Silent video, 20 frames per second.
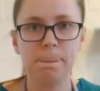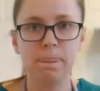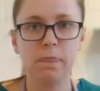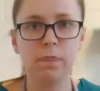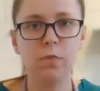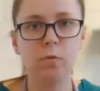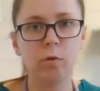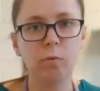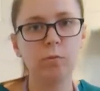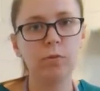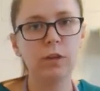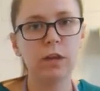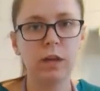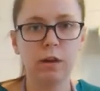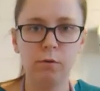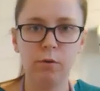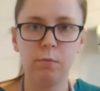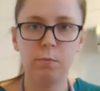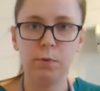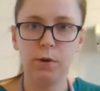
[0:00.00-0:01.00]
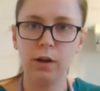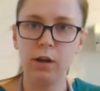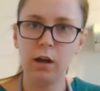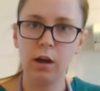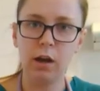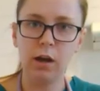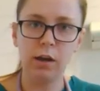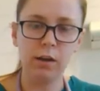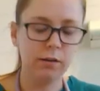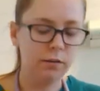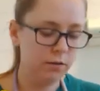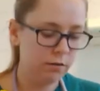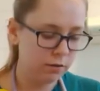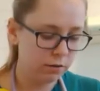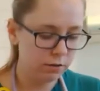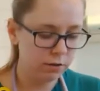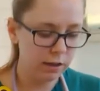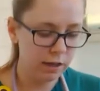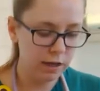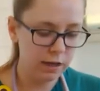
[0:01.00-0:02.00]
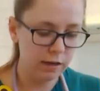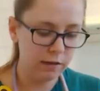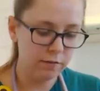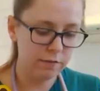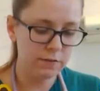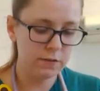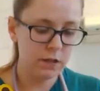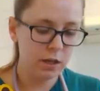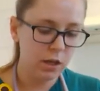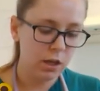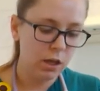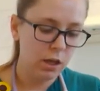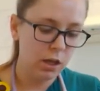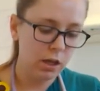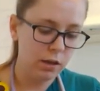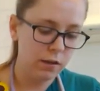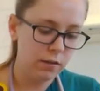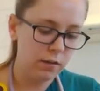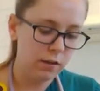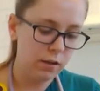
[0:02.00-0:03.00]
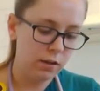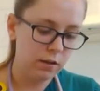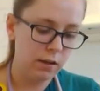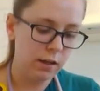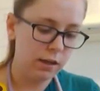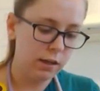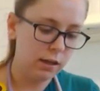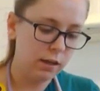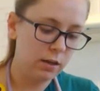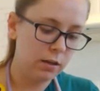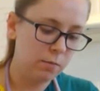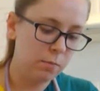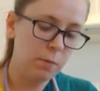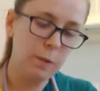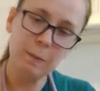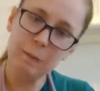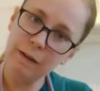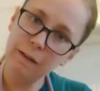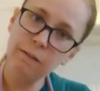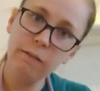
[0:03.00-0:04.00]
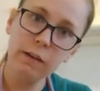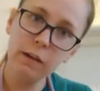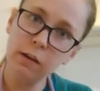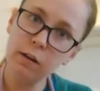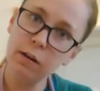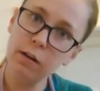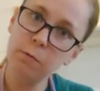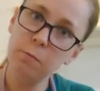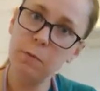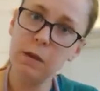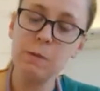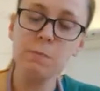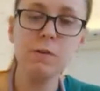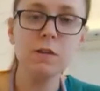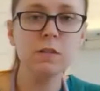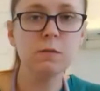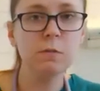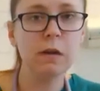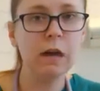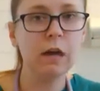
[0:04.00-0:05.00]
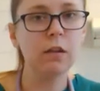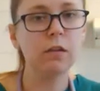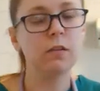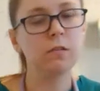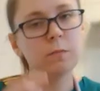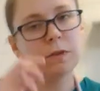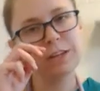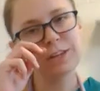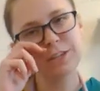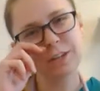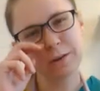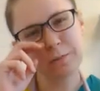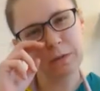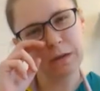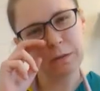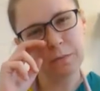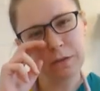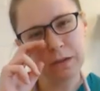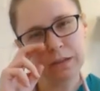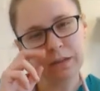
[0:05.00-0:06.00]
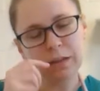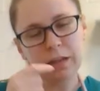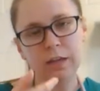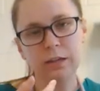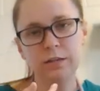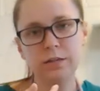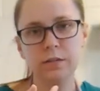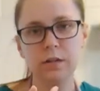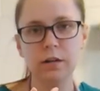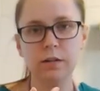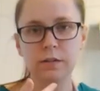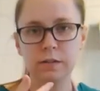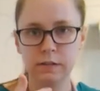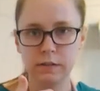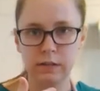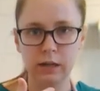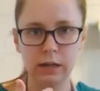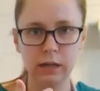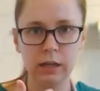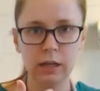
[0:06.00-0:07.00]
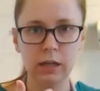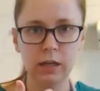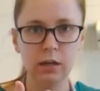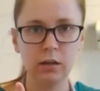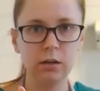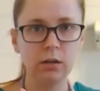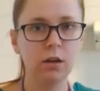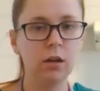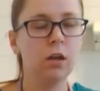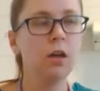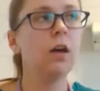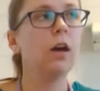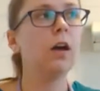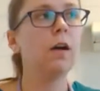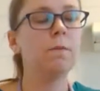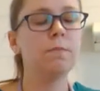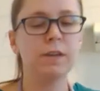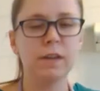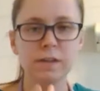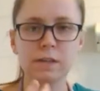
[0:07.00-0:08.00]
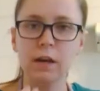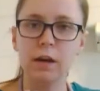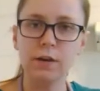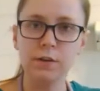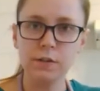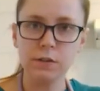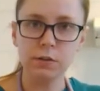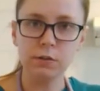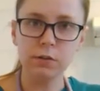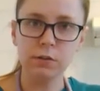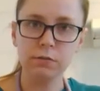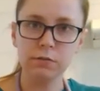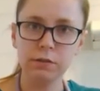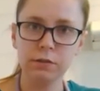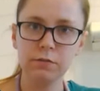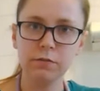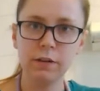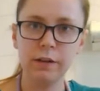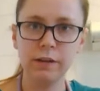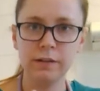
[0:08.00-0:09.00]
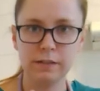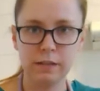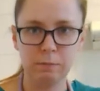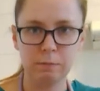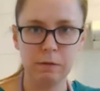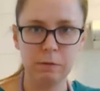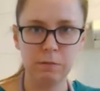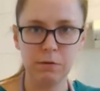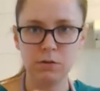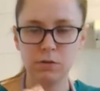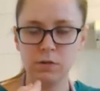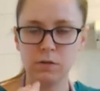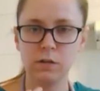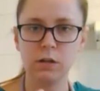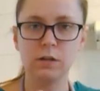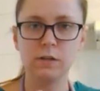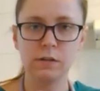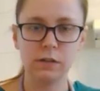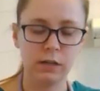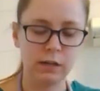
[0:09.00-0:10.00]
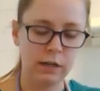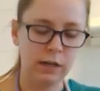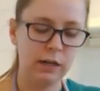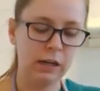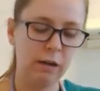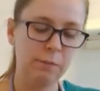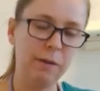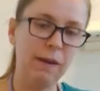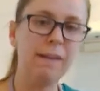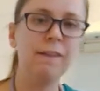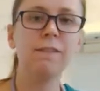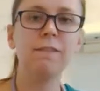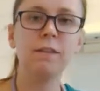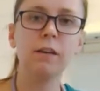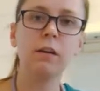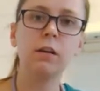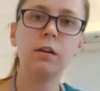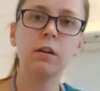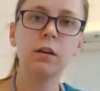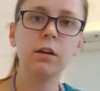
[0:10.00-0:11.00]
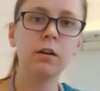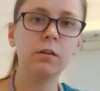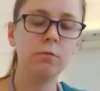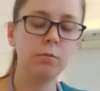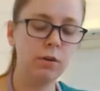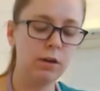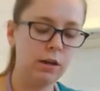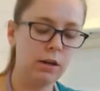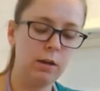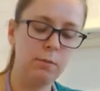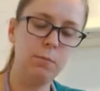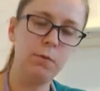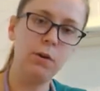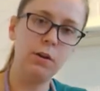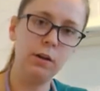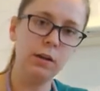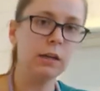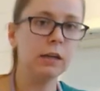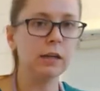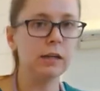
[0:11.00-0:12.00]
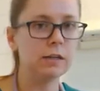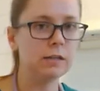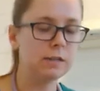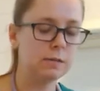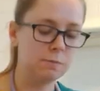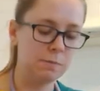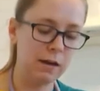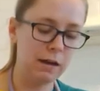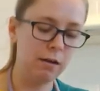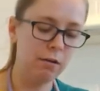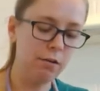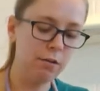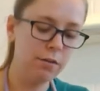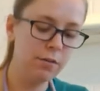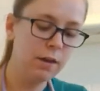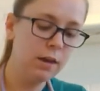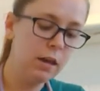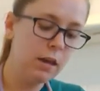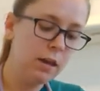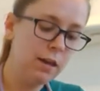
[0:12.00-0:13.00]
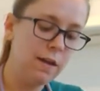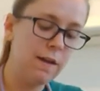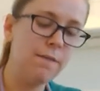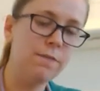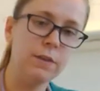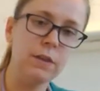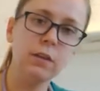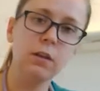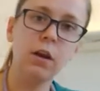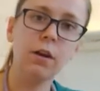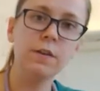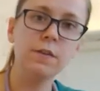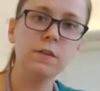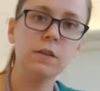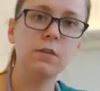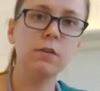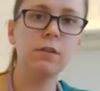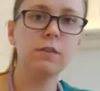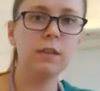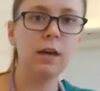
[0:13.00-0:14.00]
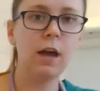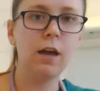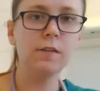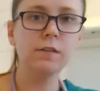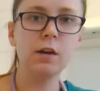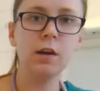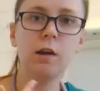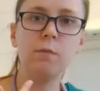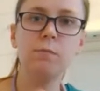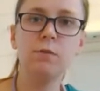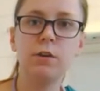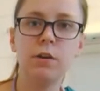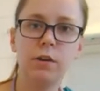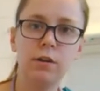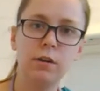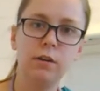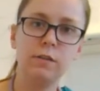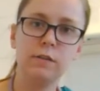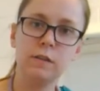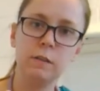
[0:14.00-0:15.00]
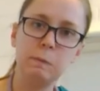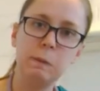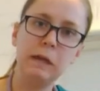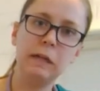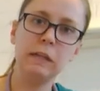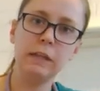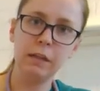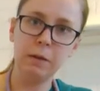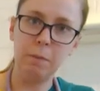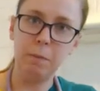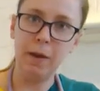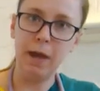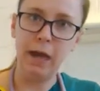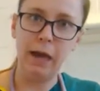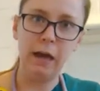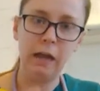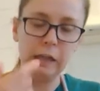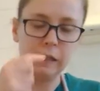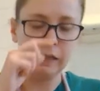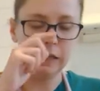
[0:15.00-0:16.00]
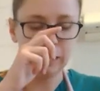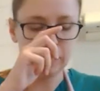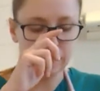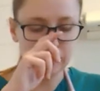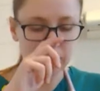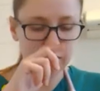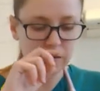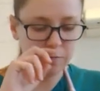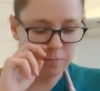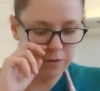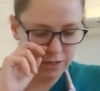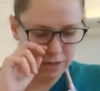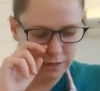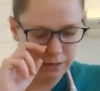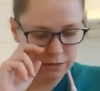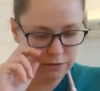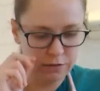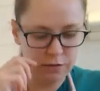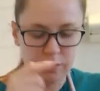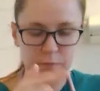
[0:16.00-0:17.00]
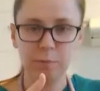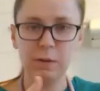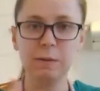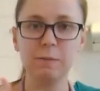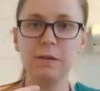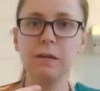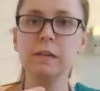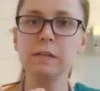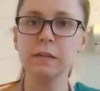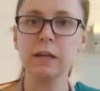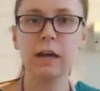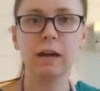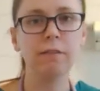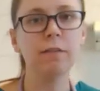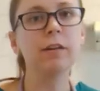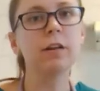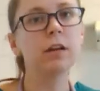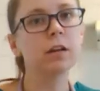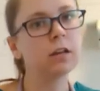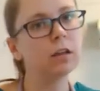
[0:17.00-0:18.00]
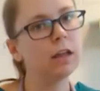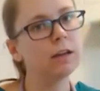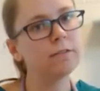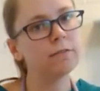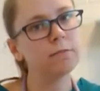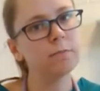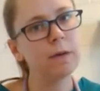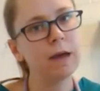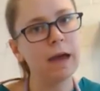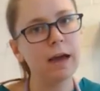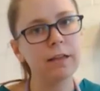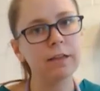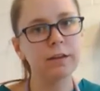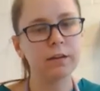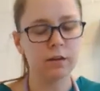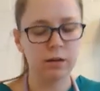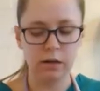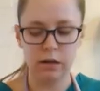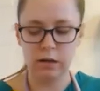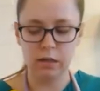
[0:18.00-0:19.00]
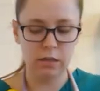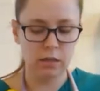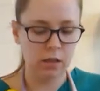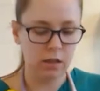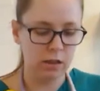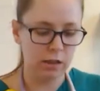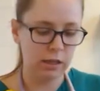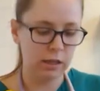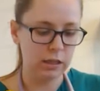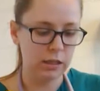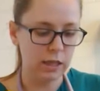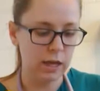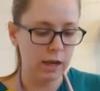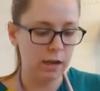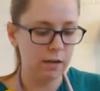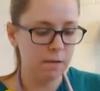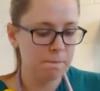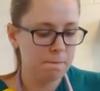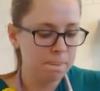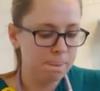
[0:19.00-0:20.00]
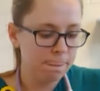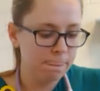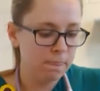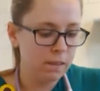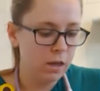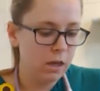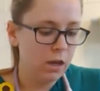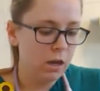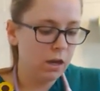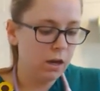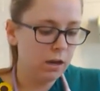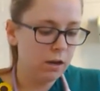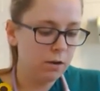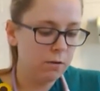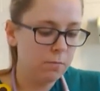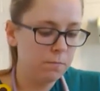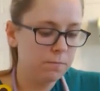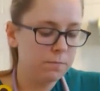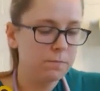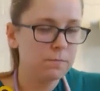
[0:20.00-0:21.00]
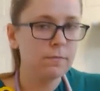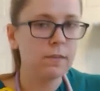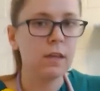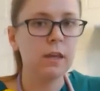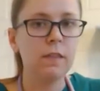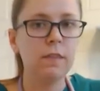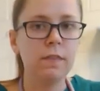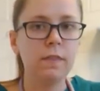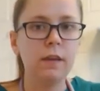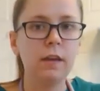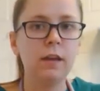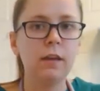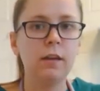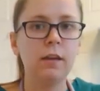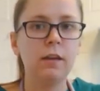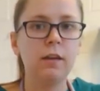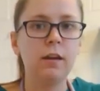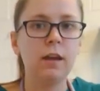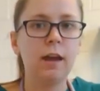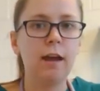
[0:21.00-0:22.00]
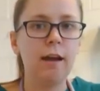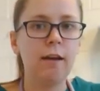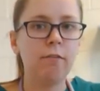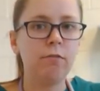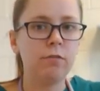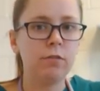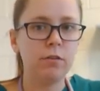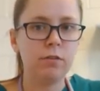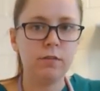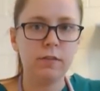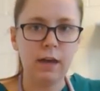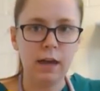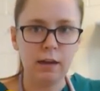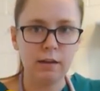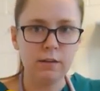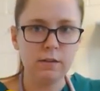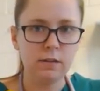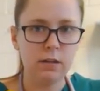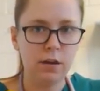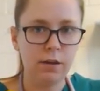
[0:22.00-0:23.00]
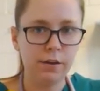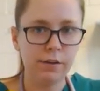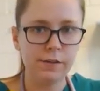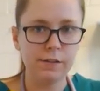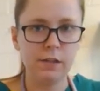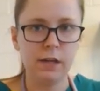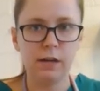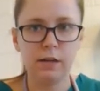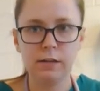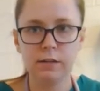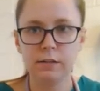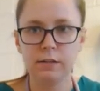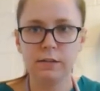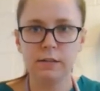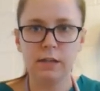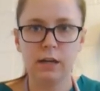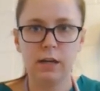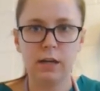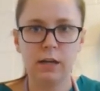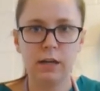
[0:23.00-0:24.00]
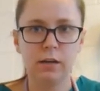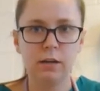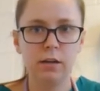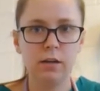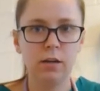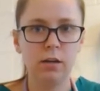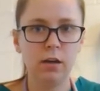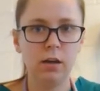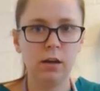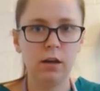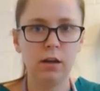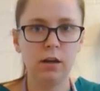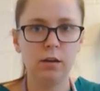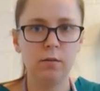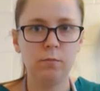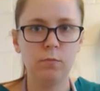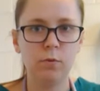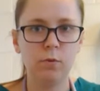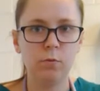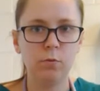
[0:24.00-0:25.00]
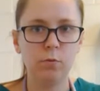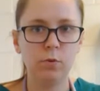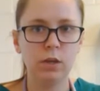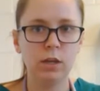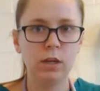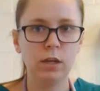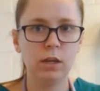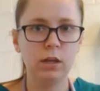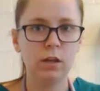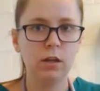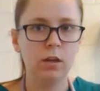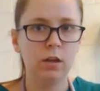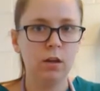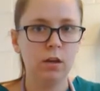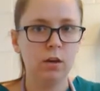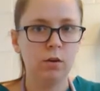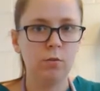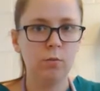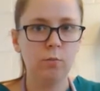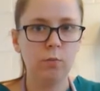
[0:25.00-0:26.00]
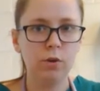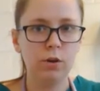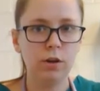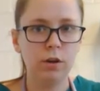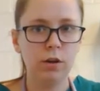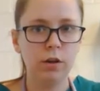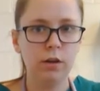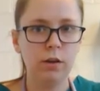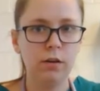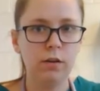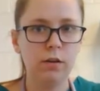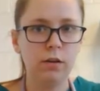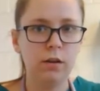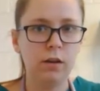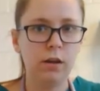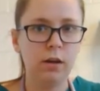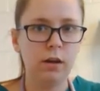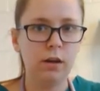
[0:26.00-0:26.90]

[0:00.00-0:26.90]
normally I would put on gloves and then like put my finger in baby's mouth. Make sure baby like starts sucking. That's also a reflex that baby should start sucking on my finger when I put it in its mouth. And then also at that time you can inspect the palate, making sure baby doesn't have like a cleft palate or anything like that. And then after that is all said and done, we would